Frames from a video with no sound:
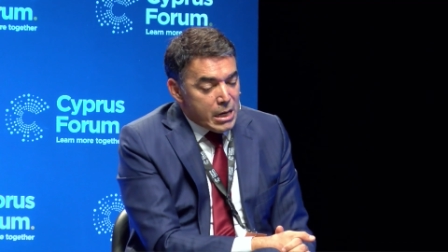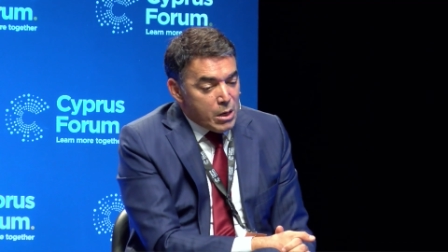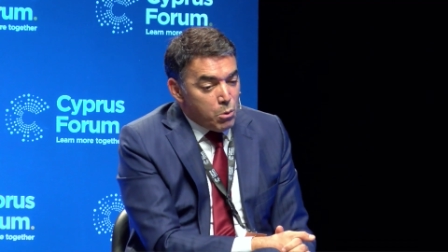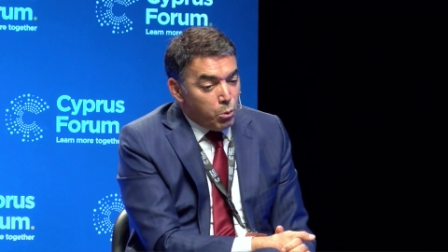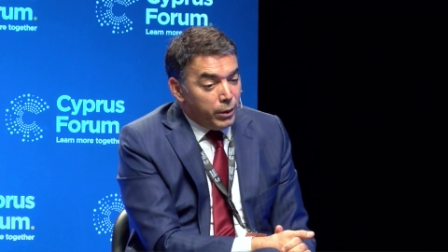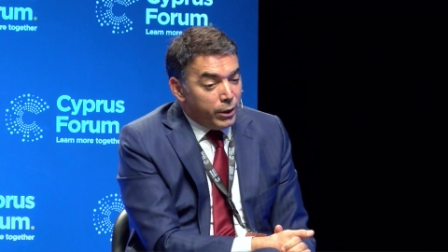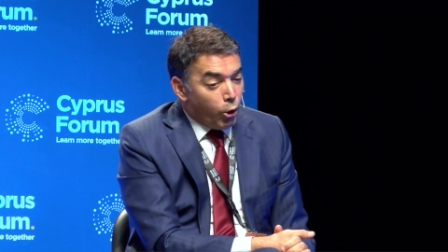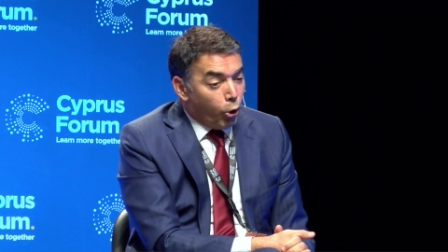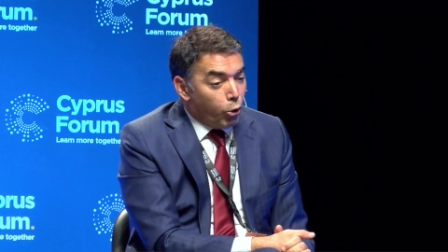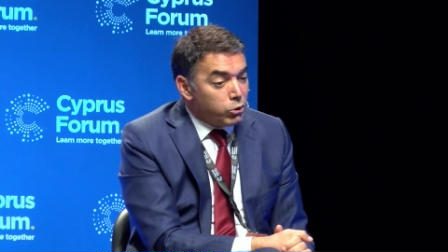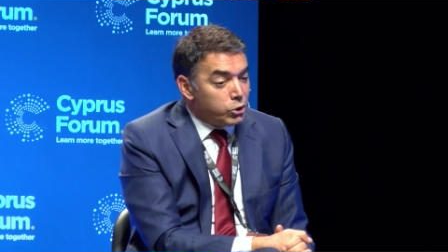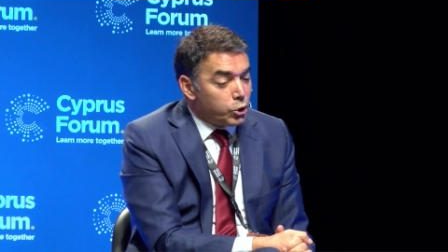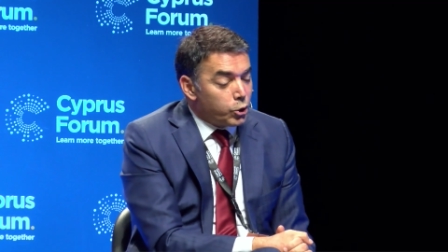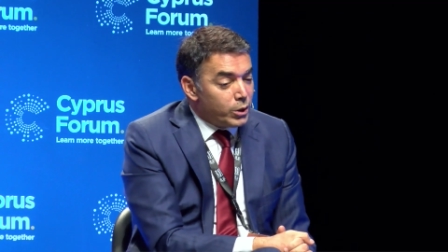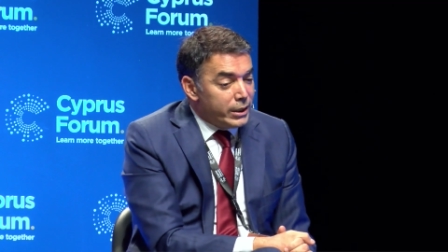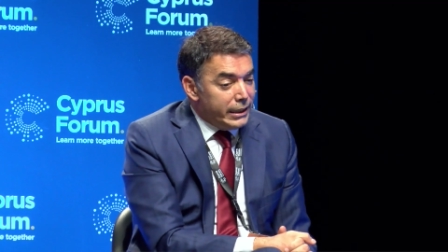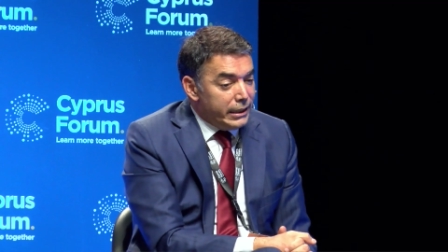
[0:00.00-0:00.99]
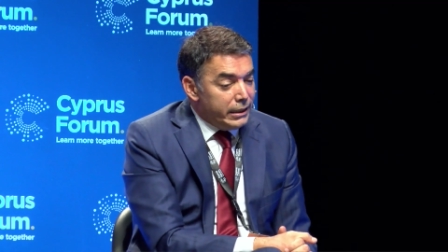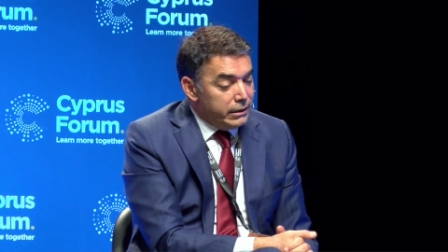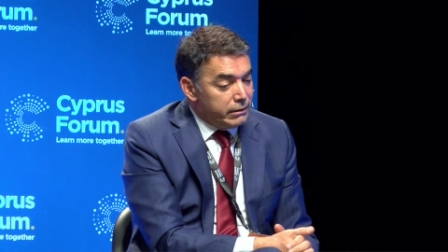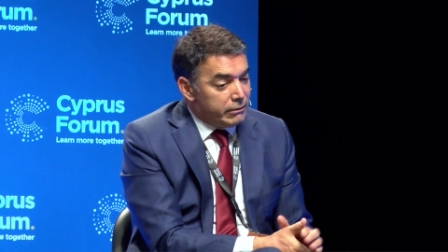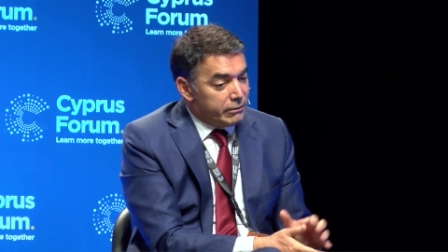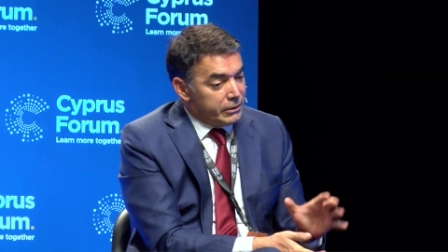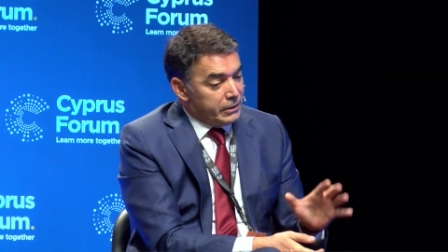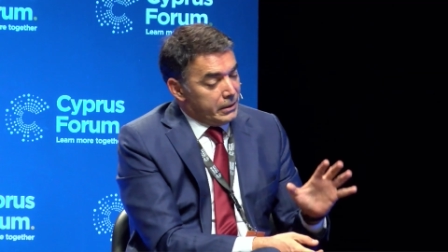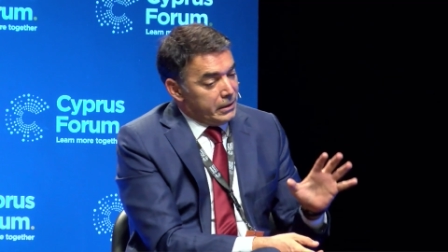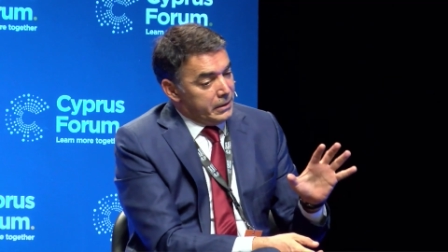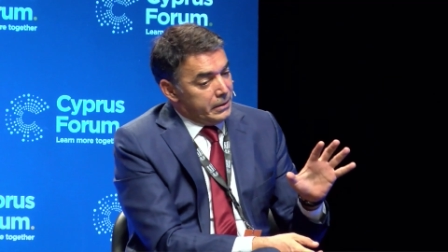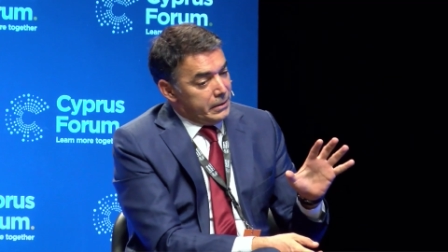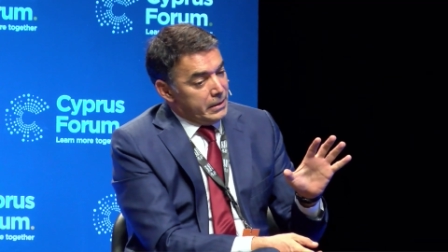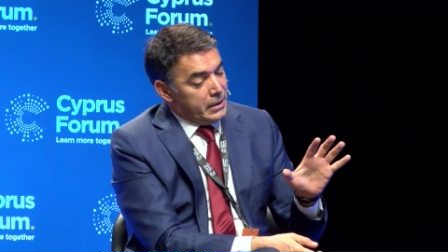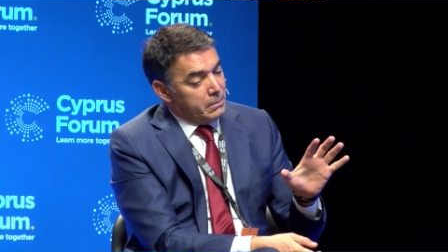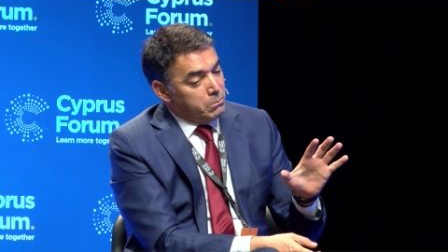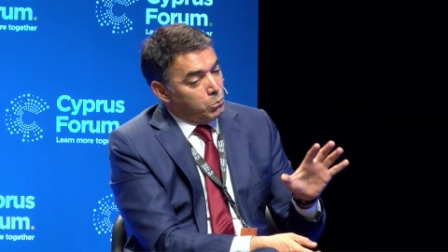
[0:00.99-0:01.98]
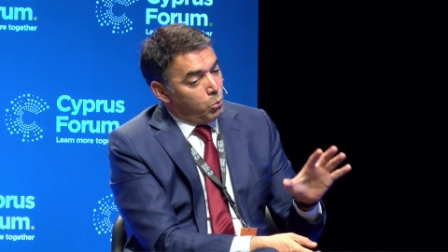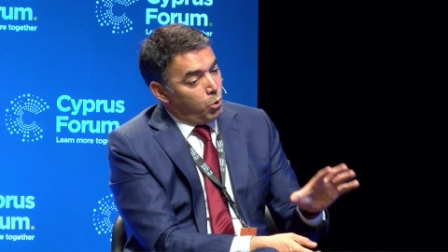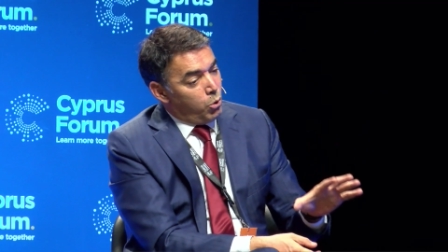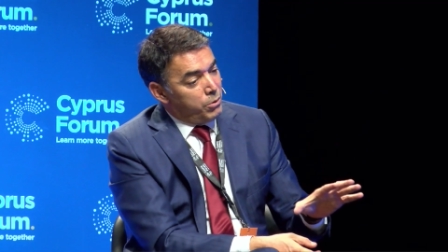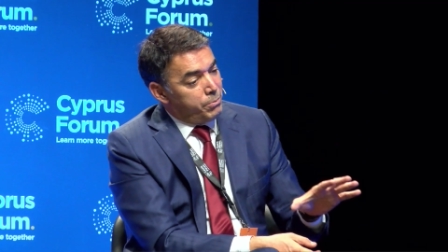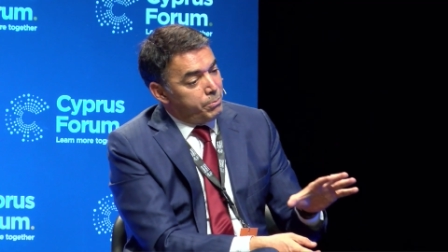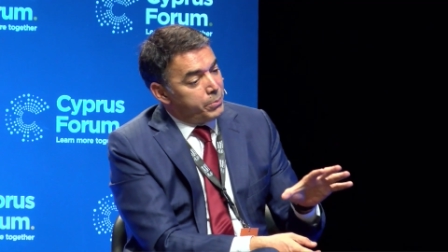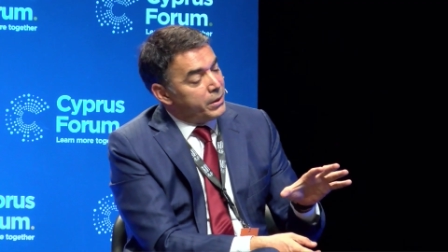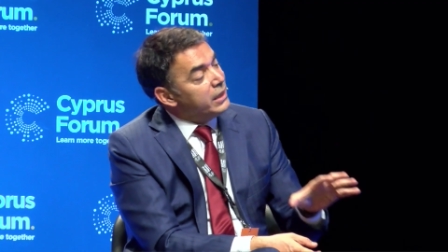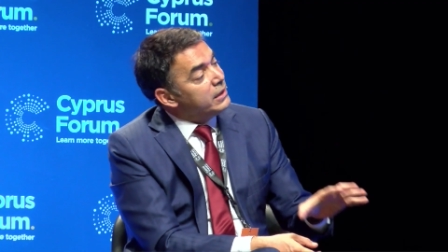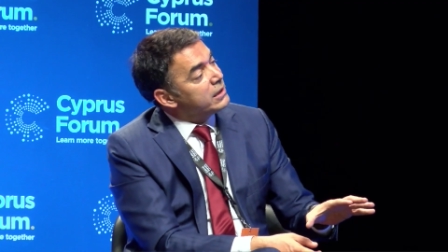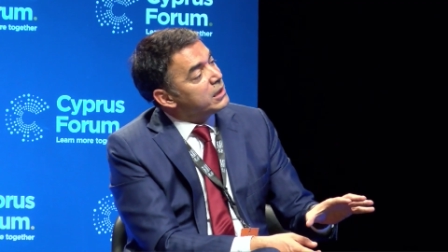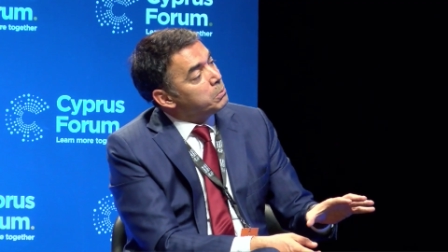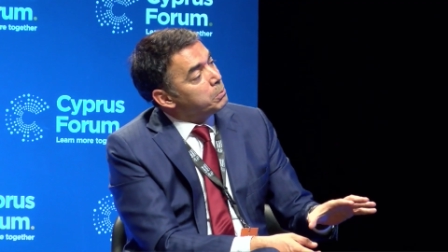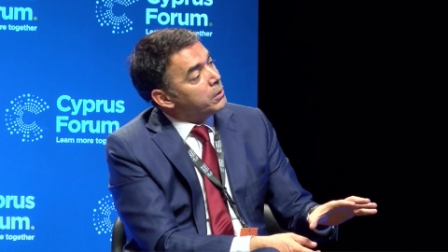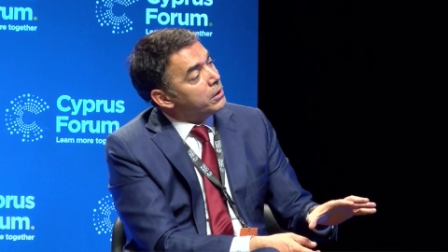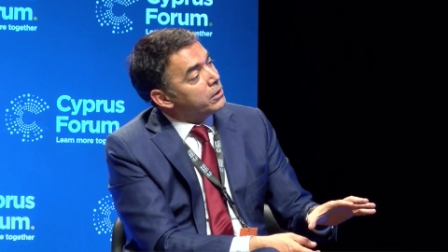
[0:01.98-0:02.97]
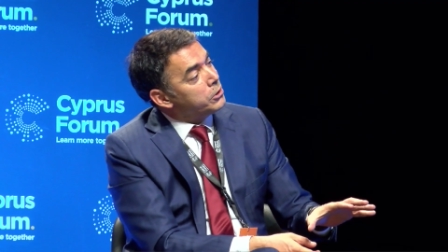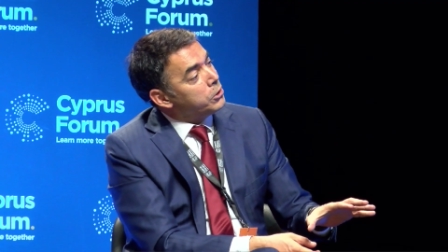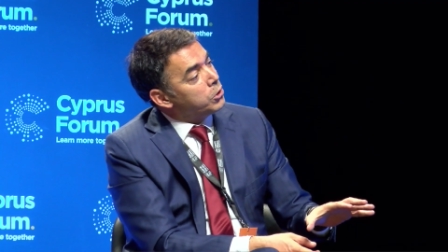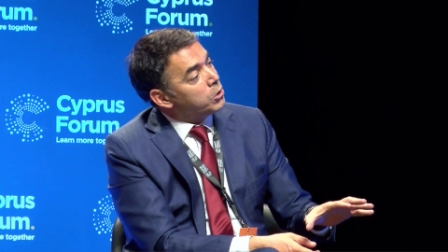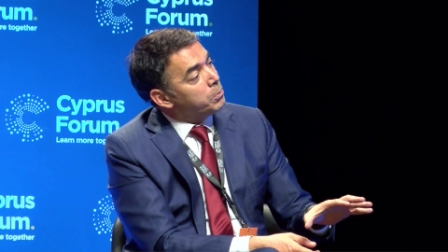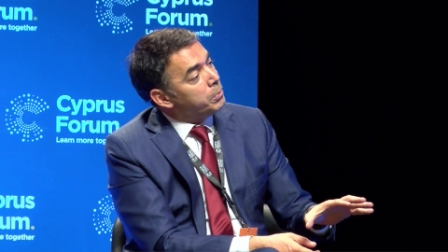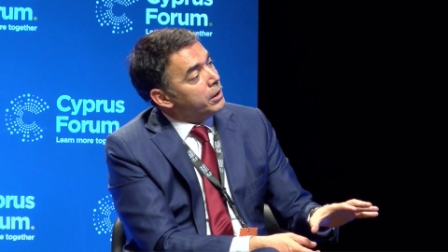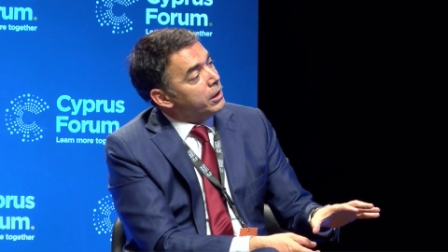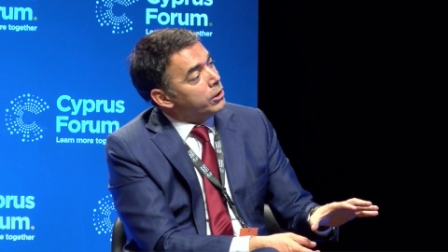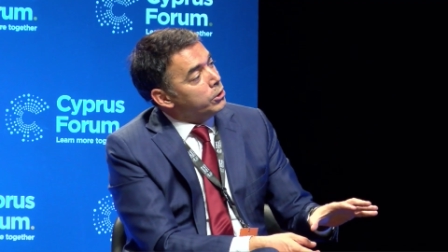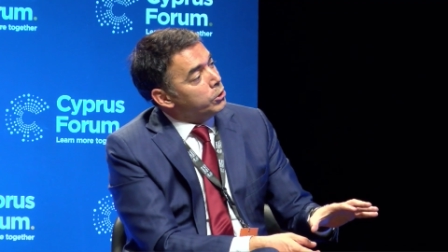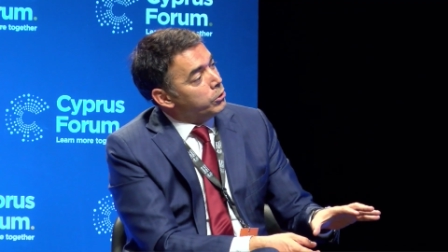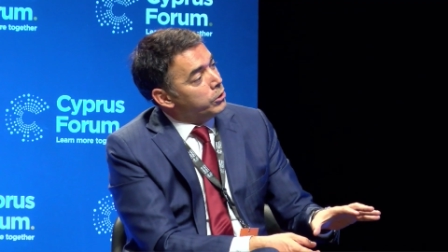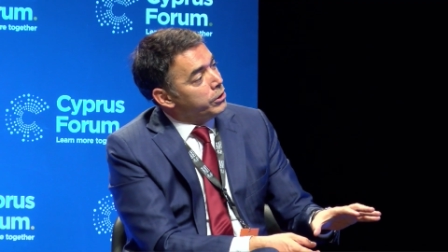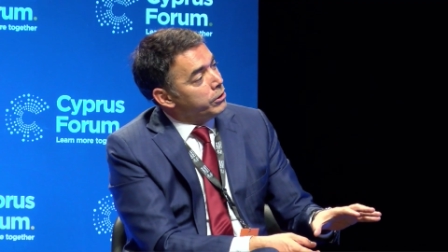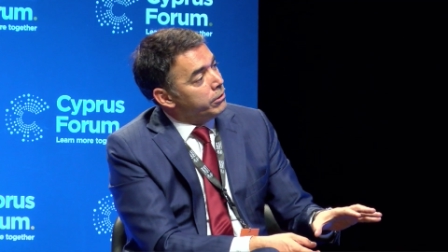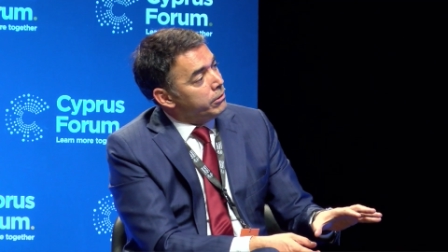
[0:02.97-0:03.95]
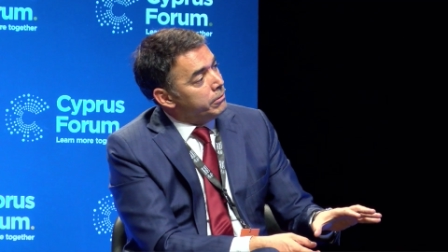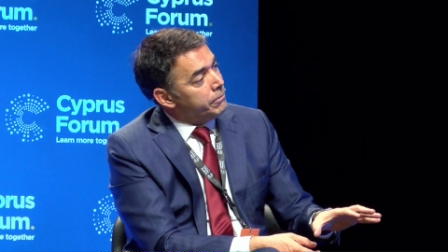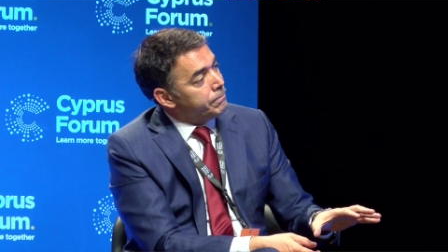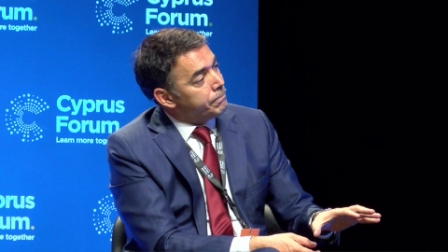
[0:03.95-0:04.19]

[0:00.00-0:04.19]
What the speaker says: We also need a more principled European Union,